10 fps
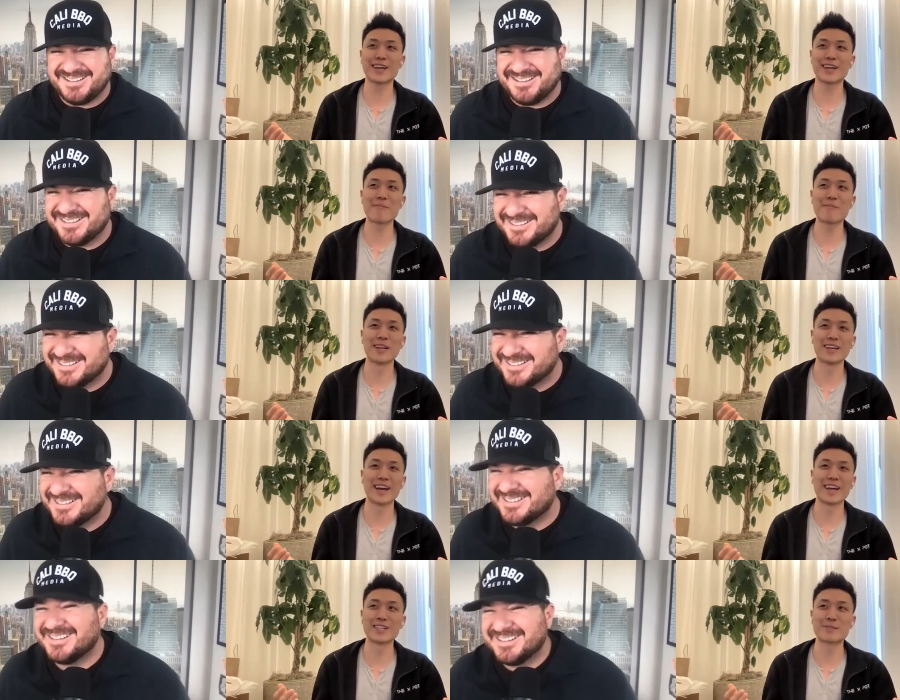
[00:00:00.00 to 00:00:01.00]
Speaker 1: TI money
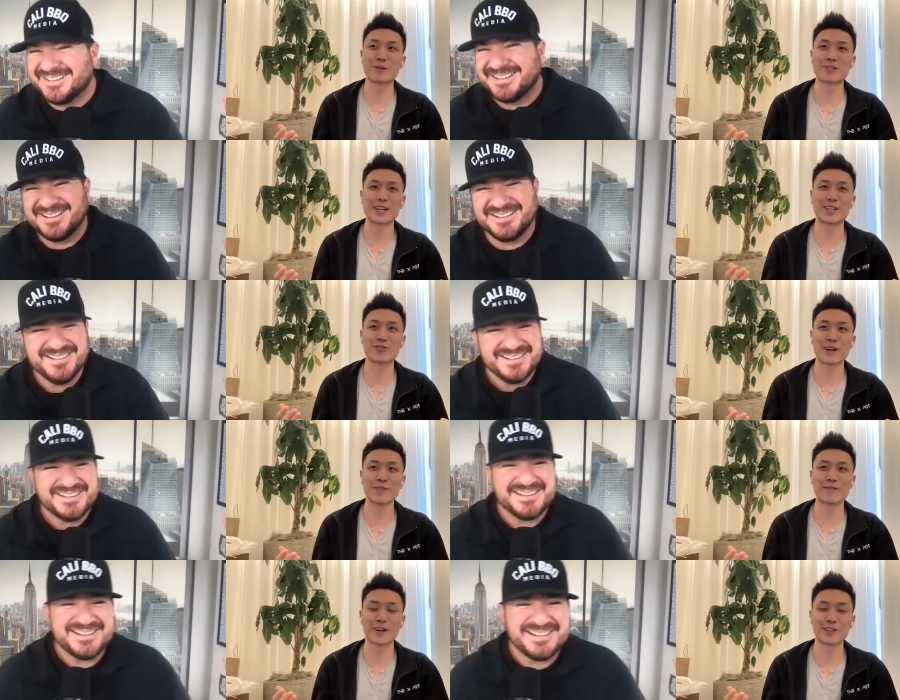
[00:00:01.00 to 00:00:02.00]
and this percentage
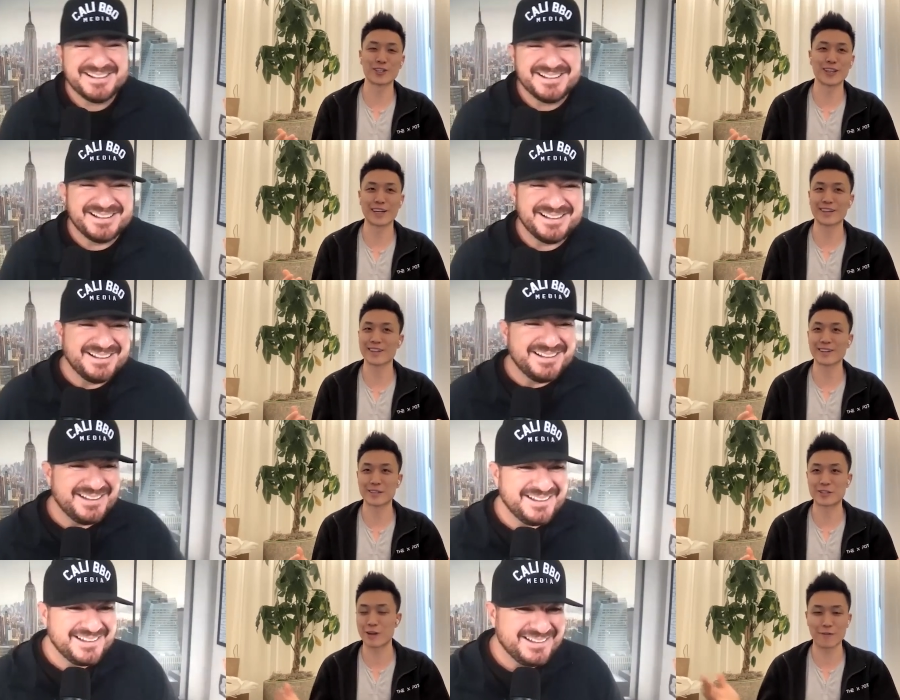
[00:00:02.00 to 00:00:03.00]
rent function, like
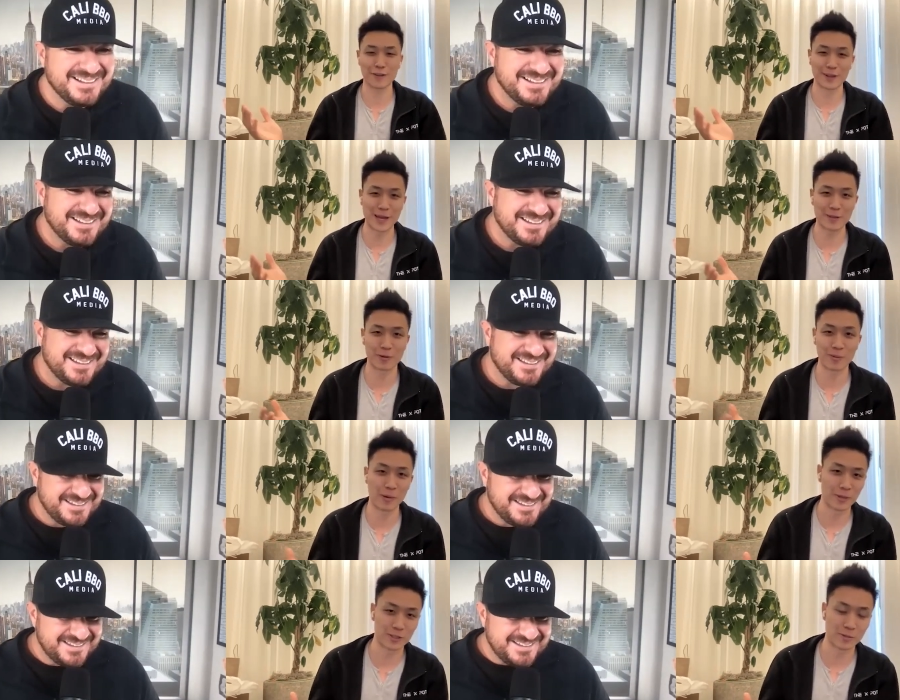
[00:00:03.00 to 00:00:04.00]
it's great for the landlord
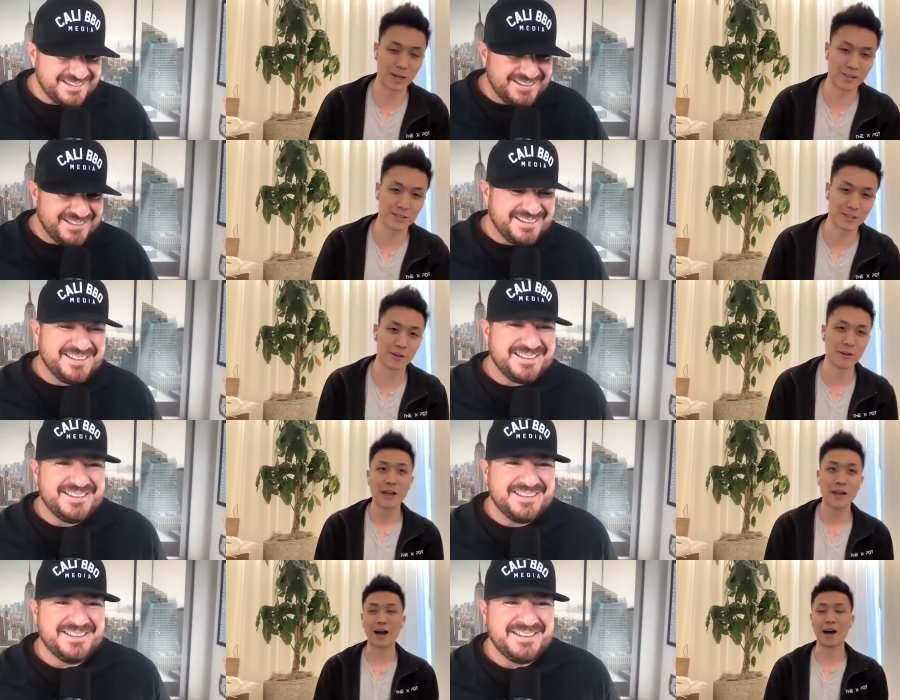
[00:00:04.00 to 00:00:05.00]
when we do well. So
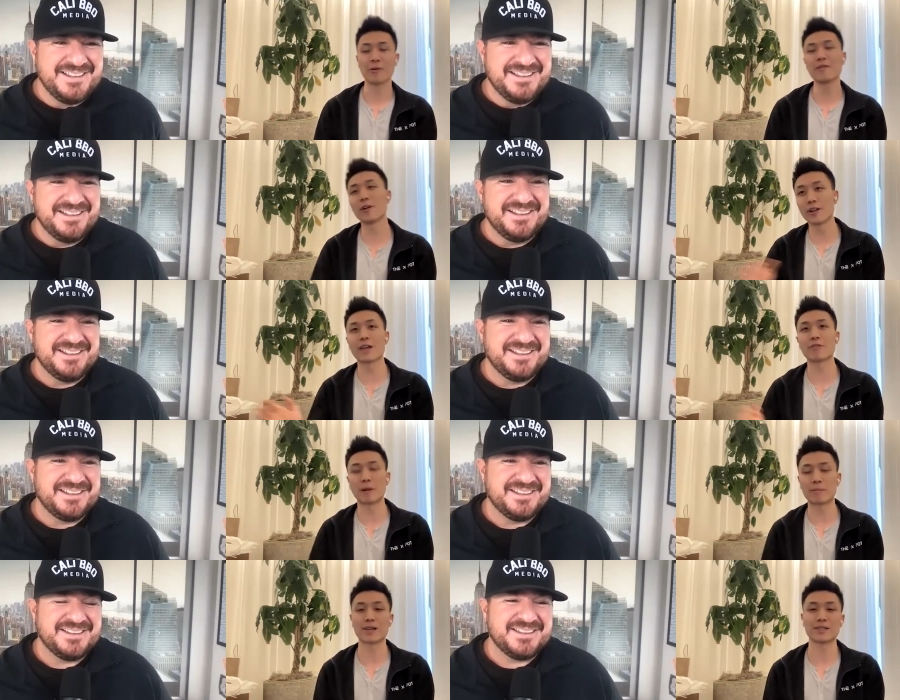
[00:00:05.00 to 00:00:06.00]
we've learned a lot through
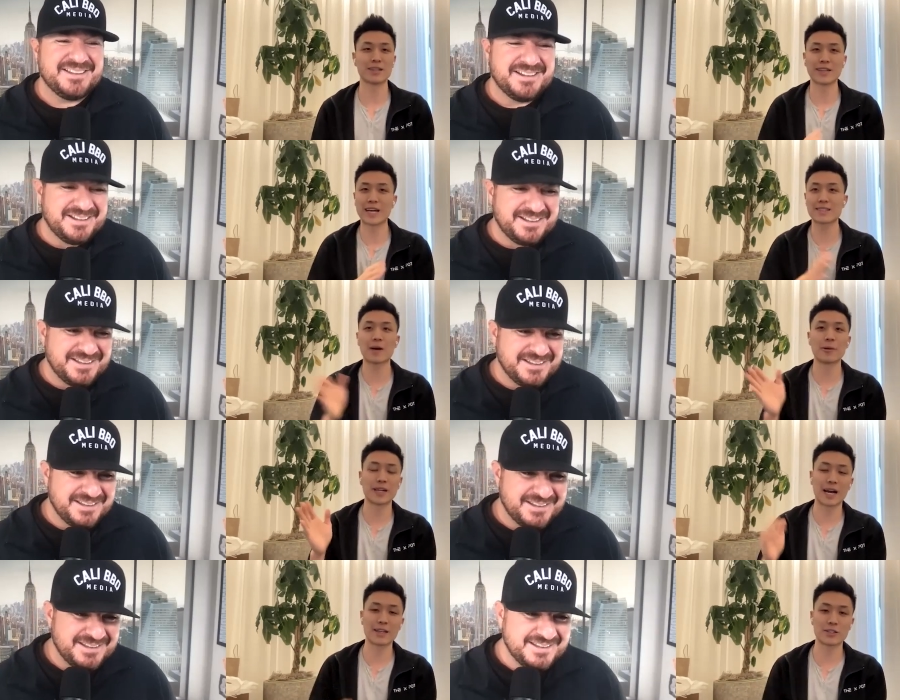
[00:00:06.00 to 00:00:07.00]
that process, and that's how we
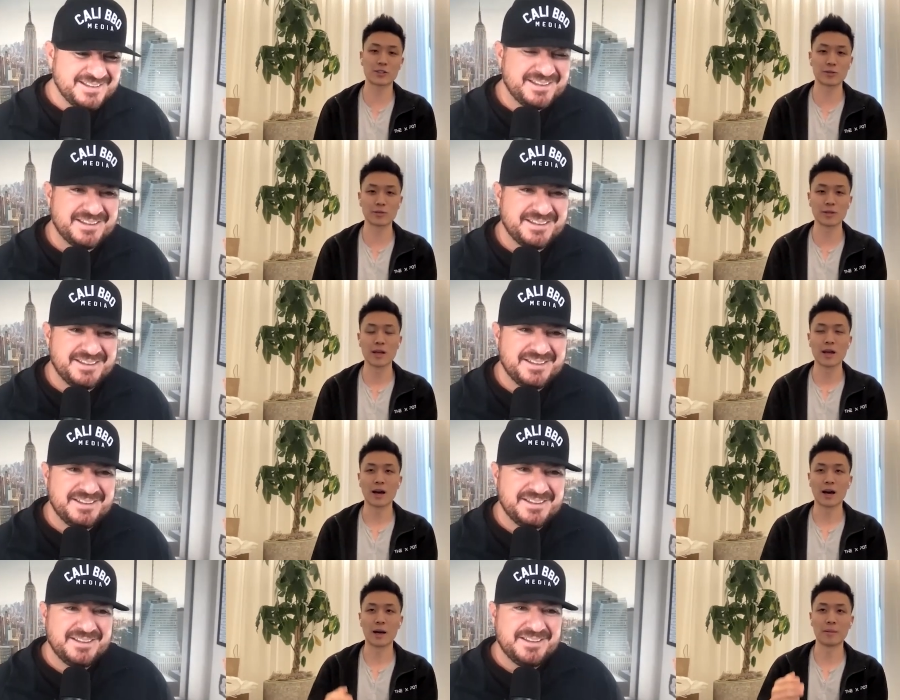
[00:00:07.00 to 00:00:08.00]
got into
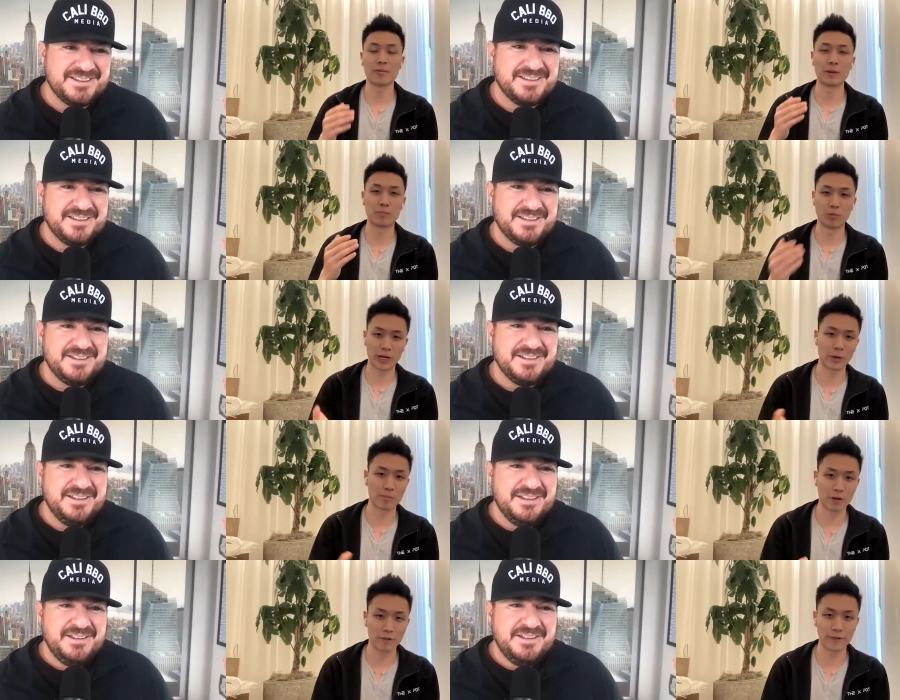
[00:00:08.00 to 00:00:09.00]
with working
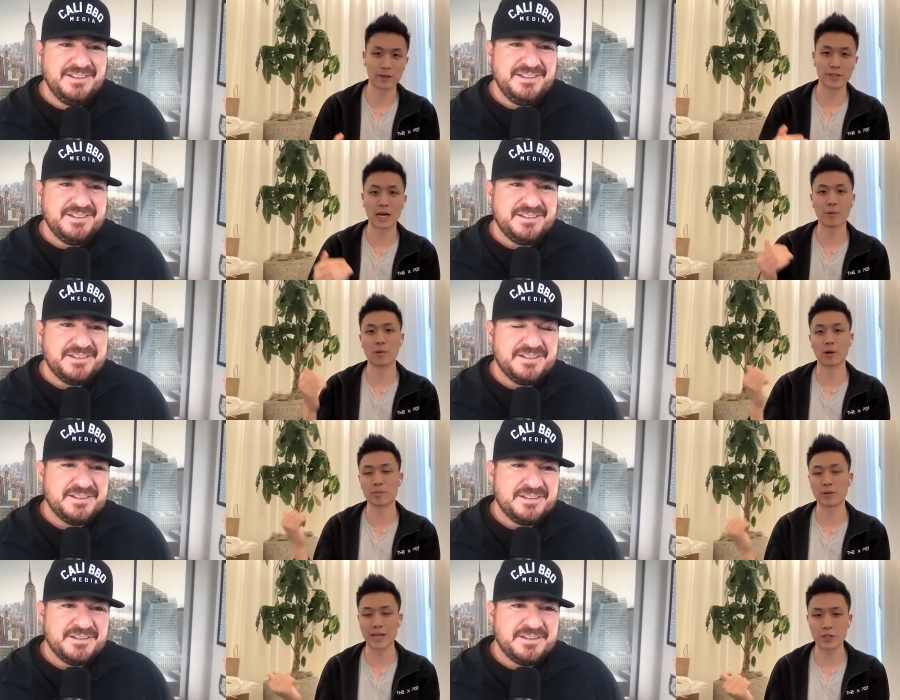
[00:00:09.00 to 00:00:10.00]
with Brookfield. Now we work
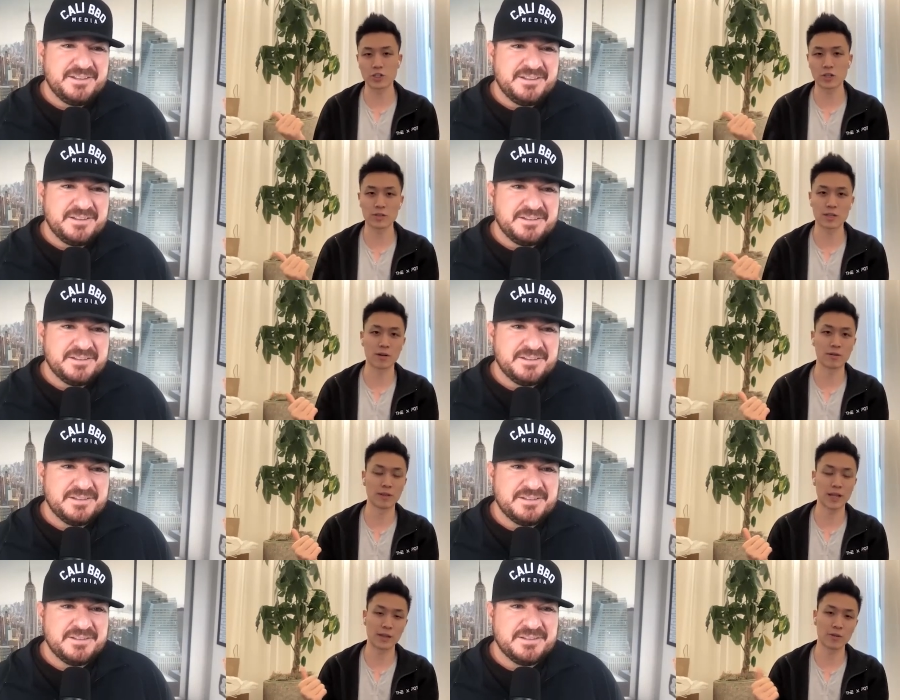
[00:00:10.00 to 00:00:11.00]
with Prudentials, our
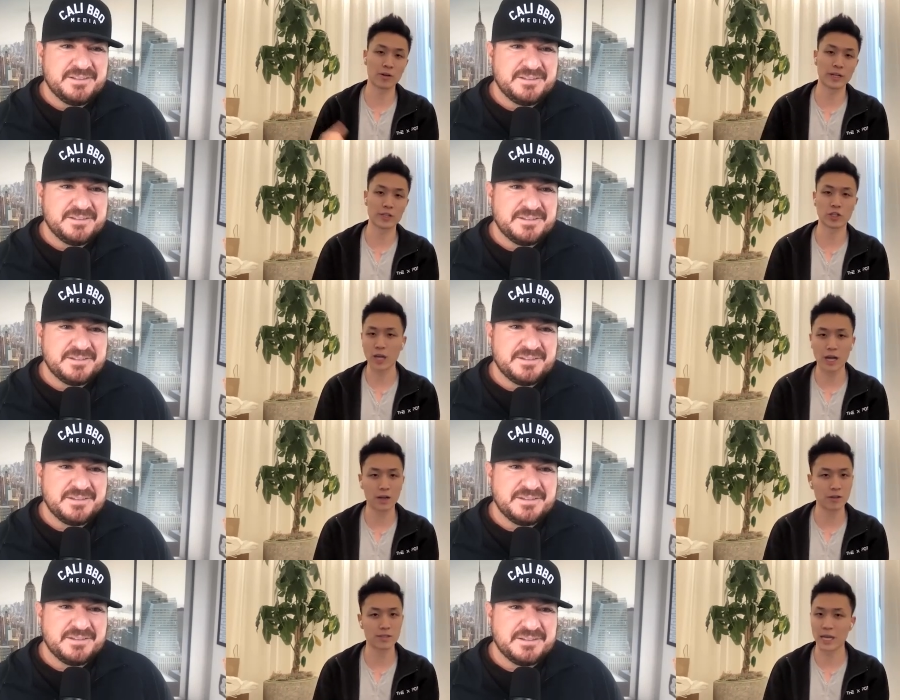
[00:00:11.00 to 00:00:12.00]
landlord in
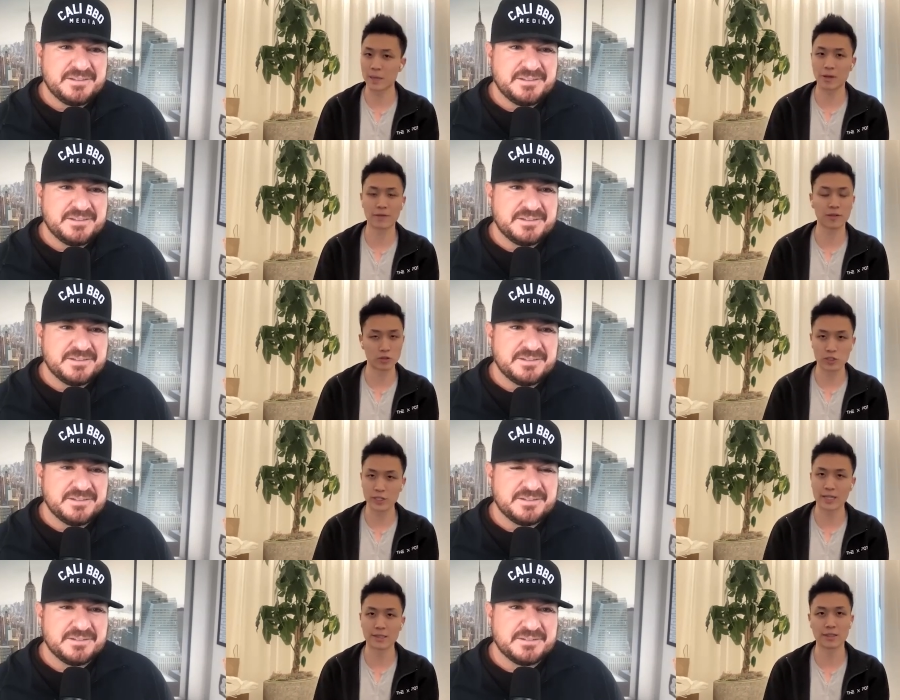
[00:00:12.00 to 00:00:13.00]
Chicago. Same, we have huge
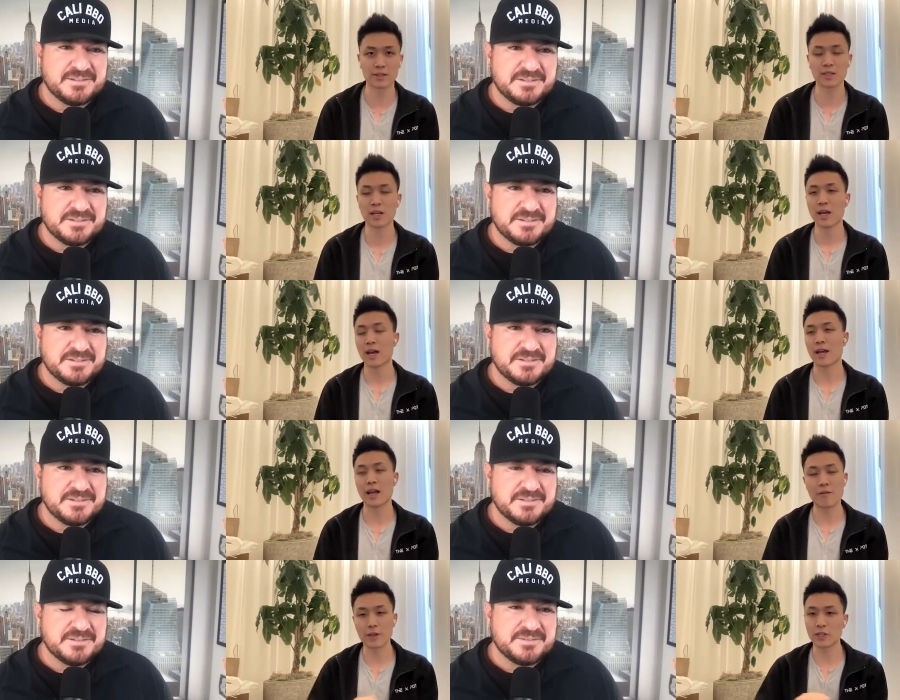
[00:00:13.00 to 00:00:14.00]
TI deals. And
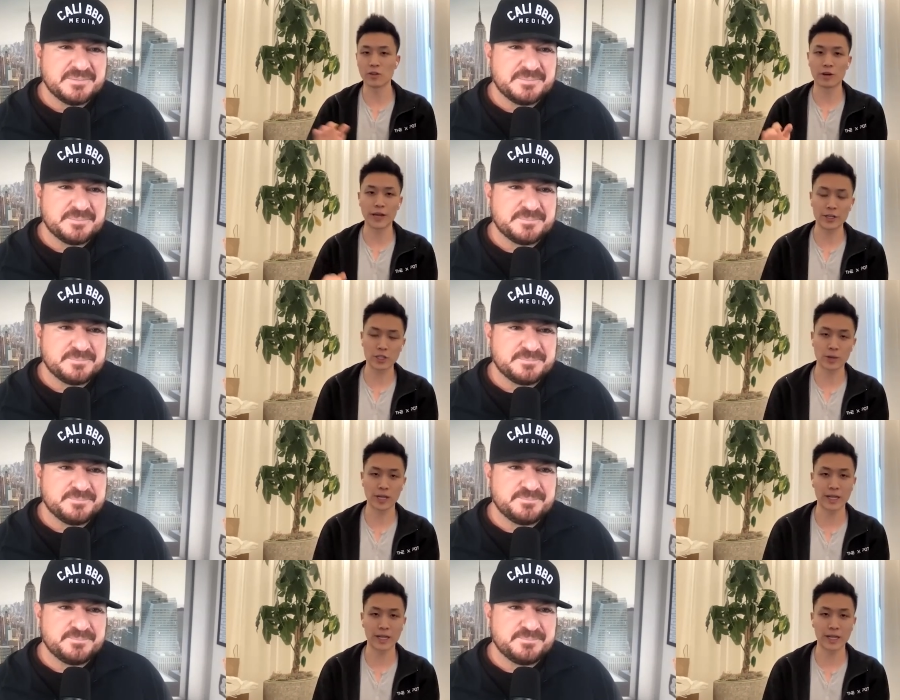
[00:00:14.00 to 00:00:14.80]
every new location we're